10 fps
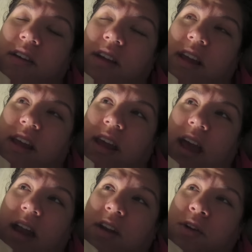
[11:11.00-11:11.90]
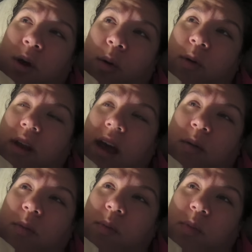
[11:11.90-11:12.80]
He had a Note
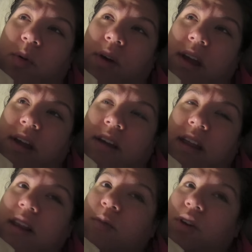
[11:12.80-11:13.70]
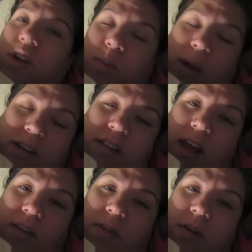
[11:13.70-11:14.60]
at one point, and then would go back to the
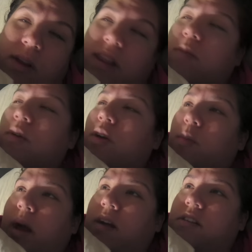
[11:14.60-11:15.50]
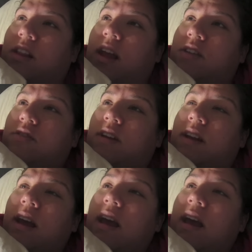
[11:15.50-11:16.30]
iPhone, and then would go back to the Android,